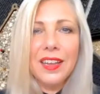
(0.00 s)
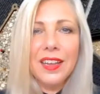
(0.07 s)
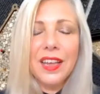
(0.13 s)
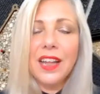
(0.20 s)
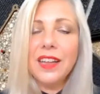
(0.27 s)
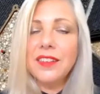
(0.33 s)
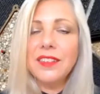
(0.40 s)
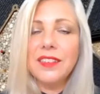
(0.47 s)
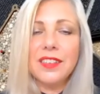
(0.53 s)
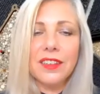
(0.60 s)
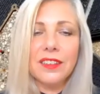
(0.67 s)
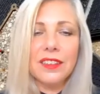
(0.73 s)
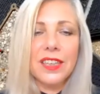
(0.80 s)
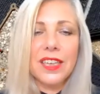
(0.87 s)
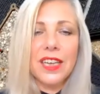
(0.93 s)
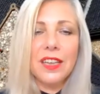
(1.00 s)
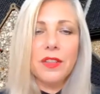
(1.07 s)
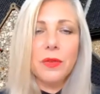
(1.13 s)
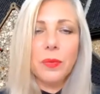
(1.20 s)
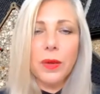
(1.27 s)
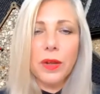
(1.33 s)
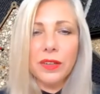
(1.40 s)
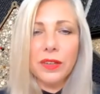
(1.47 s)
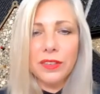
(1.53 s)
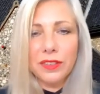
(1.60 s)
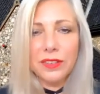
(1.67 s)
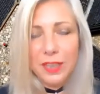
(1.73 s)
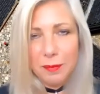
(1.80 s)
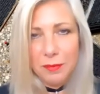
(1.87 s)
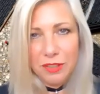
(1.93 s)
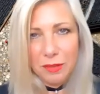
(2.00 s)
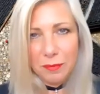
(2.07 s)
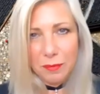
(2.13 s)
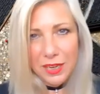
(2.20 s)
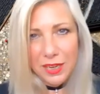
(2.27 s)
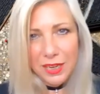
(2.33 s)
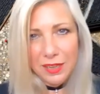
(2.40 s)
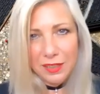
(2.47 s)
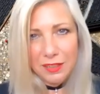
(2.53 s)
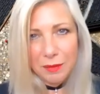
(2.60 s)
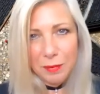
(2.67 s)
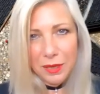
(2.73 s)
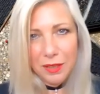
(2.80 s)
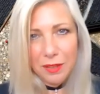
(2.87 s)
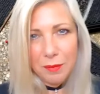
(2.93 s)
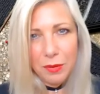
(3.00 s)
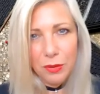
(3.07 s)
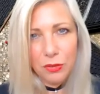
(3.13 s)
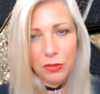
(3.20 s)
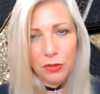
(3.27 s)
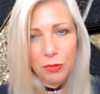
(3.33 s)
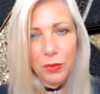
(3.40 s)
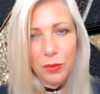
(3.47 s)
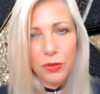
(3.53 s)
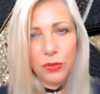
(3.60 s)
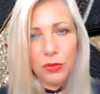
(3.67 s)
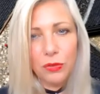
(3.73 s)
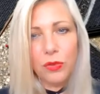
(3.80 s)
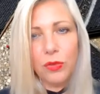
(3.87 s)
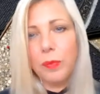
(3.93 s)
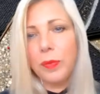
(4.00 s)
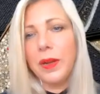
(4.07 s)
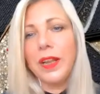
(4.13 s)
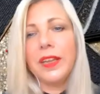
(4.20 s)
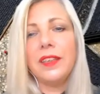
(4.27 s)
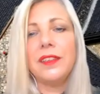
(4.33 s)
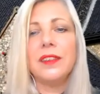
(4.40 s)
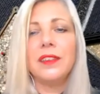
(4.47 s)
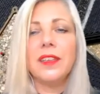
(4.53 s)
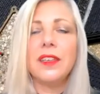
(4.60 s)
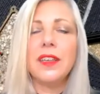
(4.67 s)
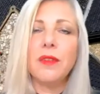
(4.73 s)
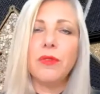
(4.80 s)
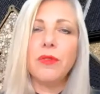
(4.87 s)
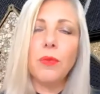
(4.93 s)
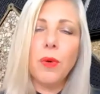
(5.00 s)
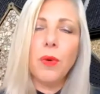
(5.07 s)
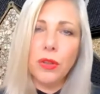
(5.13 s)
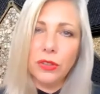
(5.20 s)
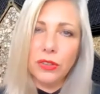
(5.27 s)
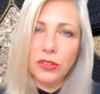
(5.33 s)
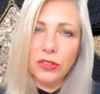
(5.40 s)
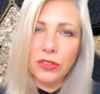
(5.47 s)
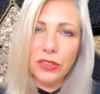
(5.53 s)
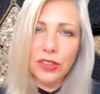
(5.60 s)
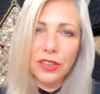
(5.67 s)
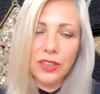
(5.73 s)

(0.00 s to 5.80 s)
And suddenly the world seemed to me to be the most beautiful place it ever was.